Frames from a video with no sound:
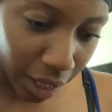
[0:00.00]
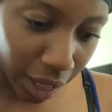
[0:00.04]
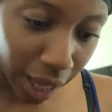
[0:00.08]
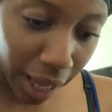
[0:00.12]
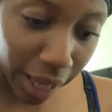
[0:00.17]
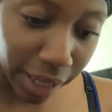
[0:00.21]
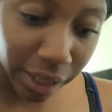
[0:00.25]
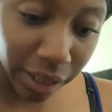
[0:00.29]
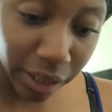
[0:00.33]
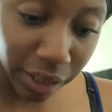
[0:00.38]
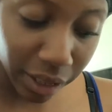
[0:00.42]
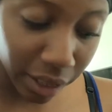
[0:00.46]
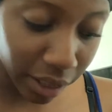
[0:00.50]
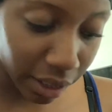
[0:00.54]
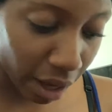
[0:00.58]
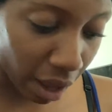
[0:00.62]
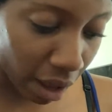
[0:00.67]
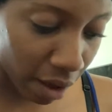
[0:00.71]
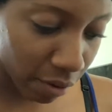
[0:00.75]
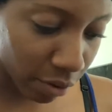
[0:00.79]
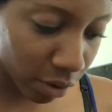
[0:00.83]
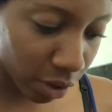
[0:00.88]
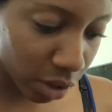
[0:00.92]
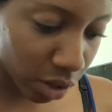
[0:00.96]
I didn't get
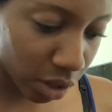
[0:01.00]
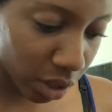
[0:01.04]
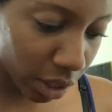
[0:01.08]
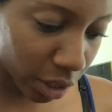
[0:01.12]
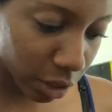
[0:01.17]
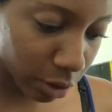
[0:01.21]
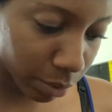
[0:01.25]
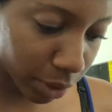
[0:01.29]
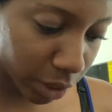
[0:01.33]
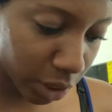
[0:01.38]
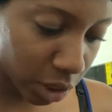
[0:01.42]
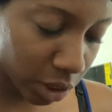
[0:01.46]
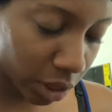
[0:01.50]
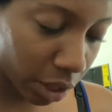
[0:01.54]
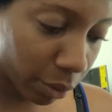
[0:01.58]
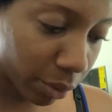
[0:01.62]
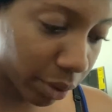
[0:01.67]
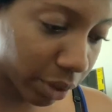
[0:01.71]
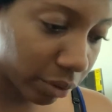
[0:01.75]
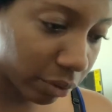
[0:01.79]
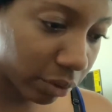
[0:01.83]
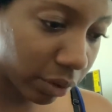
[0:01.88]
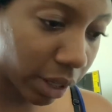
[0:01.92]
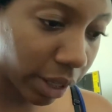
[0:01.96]
everything as much as I would
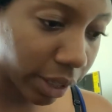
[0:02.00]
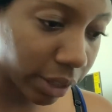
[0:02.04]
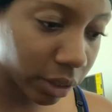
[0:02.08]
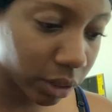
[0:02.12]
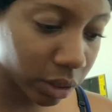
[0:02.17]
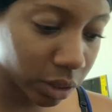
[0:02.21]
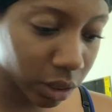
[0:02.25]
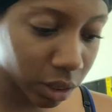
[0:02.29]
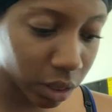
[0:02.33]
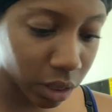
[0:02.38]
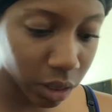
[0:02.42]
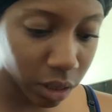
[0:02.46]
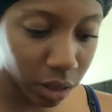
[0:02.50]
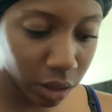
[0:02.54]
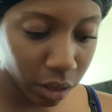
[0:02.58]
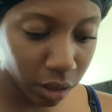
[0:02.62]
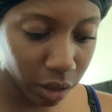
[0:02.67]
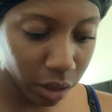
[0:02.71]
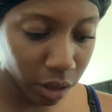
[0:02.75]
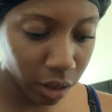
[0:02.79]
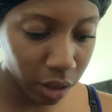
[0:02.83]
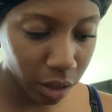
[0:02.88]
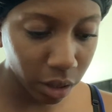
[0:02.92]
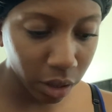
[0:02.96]
have liked to get
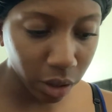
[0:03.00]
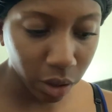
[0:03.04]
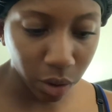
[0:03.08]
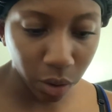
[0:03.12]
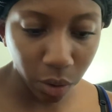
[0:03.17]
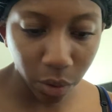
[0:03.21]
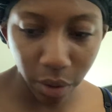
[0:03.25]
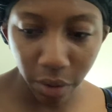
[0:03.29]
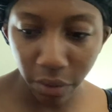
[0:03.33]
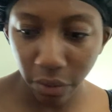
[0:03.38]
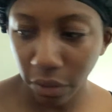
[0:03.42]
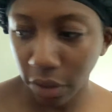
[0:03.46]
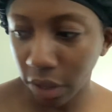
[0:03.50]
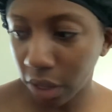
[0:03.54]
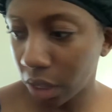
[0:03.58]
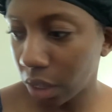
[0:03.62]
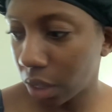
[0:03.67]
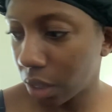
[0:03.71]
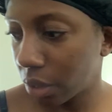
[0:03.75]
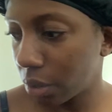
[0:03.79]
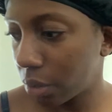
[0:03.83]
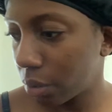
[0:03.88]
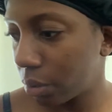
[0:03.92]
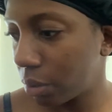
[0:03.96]
on
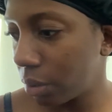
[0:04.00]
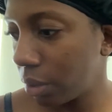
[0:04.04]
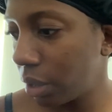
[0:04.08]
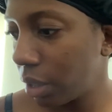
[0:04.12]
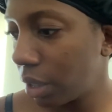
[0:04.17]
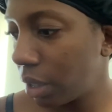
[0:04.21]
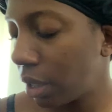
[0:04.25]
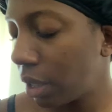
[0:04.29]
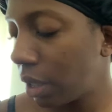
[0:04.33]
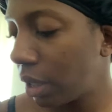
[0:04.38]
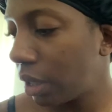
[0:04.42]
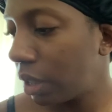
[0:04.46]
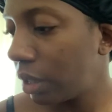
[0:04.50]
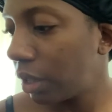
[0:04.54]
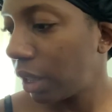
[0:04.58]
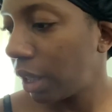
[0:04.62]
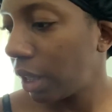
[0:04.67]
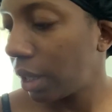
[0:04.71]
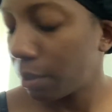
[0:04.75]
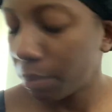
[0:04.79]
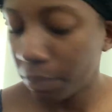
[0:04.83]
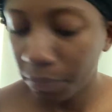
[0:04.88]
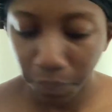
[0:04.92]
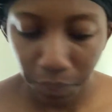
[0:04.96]
video.
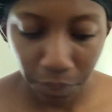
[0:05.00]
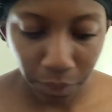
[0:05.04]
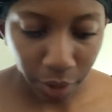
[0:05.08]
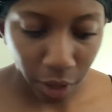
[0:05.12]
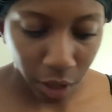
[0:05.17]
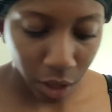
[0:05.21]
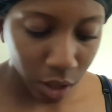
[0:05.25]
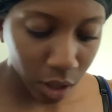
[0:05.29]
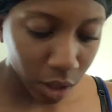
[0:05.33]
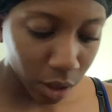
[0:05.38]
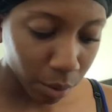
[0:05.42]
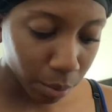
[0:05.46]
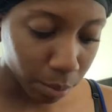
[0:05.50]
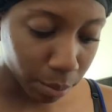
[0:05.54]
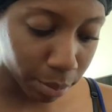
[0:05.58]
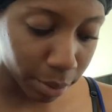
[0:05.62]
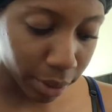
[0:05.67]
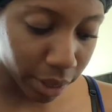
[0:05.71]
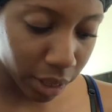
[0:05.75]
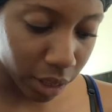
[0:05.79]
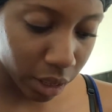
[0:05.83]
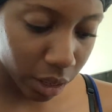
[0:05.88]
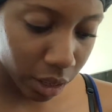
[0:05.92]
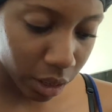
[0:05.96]
Damn.
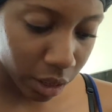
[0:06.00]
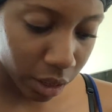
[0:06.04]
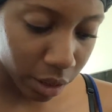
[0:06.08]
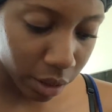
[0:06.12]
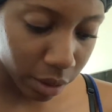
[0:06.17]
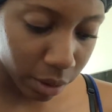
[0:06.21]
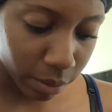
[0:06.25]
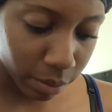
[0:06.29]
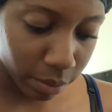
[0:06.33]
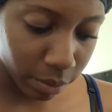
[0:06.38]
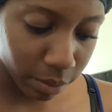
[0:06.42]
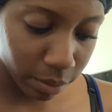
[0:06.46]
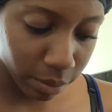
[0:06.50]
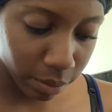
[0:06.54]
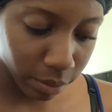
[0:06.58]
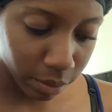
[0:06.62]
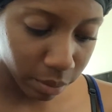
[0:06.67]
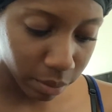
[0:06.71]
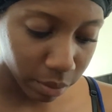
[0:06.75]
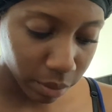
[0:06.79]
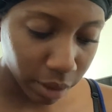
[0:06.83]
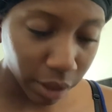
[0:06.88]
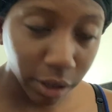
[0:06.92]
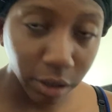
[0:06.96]
But
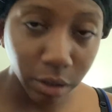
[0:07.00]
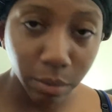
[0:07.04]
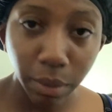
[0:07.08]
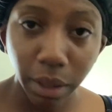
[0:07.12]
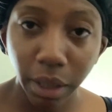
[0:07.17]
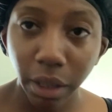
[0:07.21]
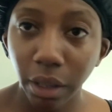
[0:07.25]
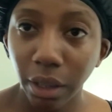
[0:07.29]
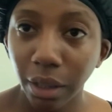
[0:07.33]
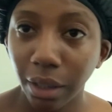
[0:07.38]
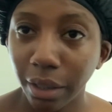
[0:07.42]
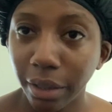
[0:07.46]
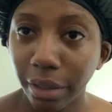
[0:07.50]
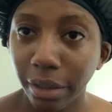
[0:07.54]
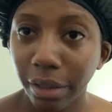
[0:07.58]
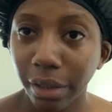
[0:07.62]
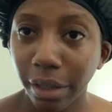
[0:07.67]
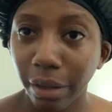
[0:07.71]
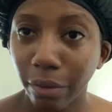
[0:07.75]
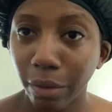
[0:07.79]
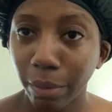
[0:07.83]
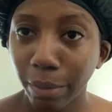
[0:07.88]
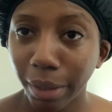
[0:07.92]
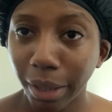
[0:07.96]
that was mainly because
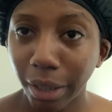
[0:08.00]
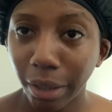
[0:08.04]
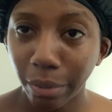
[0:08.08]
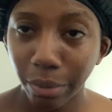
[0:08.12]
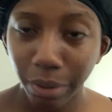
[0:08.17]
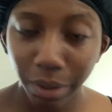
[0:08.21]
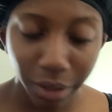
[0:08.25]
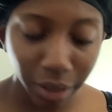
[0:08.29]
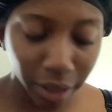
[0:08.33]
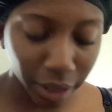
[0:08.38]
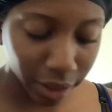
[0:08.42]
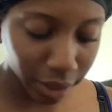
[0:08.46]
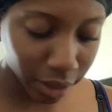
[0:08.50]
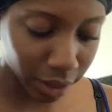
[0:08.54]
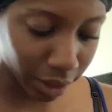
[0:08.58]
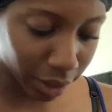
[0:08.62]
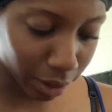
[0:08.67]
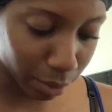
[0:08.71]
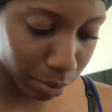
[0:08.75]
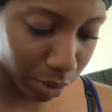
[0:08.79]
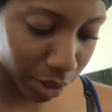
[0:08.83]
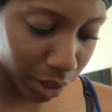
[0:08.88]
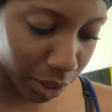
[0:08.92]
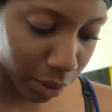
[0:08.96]
everybody was acting
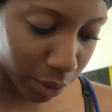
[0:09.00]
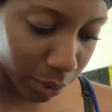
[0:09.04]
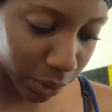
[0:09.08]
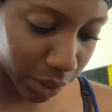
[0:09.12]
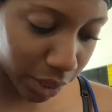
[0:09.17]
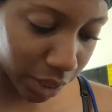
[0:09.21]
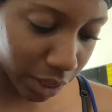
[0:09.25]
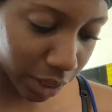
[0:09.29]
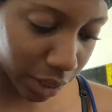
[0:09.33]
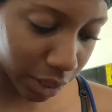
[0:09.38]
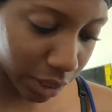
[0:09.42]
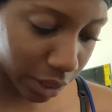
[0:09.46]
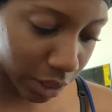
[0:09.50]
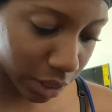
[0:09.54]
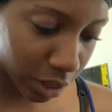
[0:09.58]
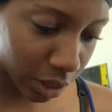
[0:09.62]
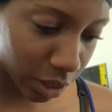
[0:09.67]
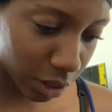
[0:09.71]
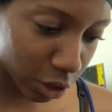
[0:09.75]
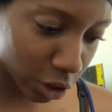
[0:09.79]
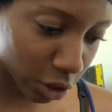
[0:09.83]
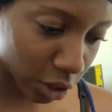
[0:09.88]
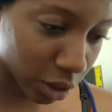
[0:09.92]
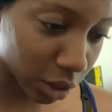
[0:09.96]
like big old kids,
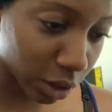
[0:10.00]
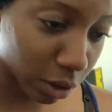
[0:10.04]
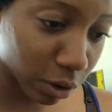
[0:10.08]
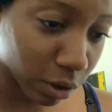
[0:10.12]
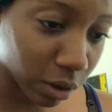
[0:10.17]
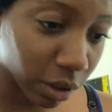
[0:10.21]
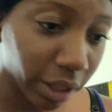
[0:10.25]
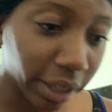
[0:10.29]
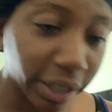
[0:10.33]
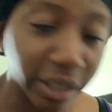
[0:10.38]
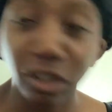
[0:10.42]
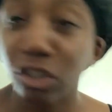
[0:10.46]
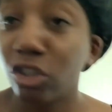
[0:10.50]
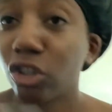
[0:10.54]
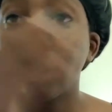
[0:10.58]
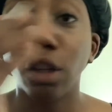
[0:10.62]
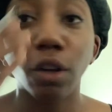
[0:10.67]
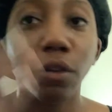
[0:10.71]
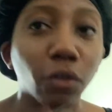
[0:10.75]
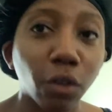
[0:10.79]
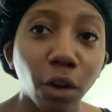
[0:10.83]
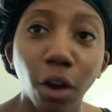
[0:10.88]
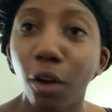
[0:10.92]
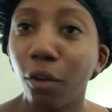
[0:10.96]
just letting
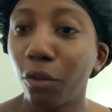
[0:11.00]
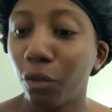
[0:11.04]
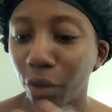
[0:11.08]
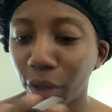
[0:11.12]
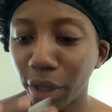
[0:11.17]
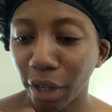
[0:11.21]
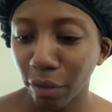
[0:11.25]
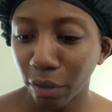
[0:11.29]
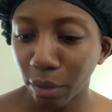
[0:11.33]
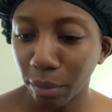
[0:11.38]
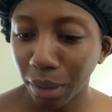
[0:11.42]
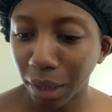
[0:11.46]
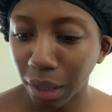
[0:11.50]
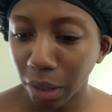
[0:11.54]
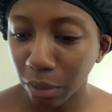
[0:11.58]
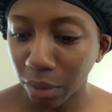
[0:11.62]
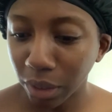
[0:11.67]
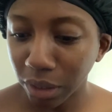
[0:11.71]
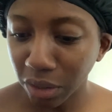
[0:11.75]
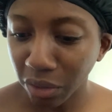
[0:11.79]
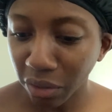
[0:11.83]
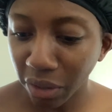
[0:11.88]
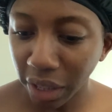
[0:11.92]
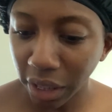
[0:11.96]
stuff off when everybody
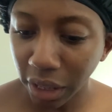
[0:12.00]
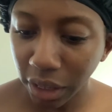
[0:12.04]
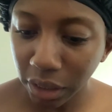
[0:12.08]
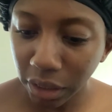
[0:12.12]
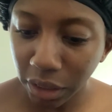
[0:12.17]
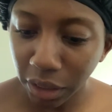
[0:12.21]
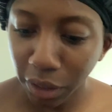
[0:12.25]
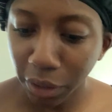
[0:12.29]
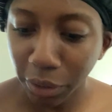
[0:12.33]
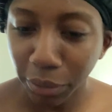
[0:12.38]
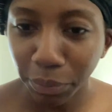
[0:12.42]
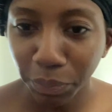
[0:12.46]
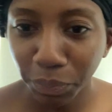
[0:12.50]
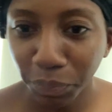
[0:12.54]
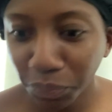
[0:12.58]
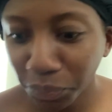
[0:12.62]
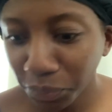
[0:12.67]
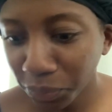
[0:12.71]
wasn't ready. So